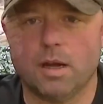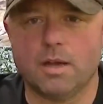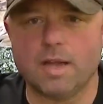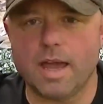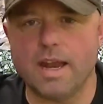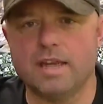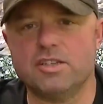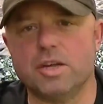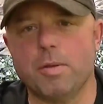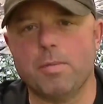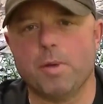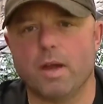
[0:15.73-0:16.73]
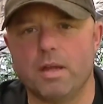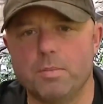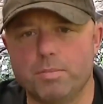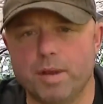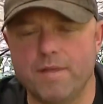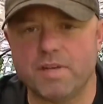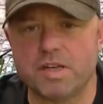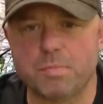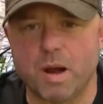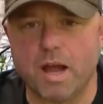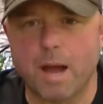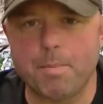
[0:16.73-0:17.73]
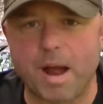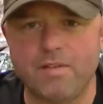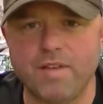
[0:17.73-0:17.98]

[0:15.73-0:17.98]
Okay then, so in my previous bug out bag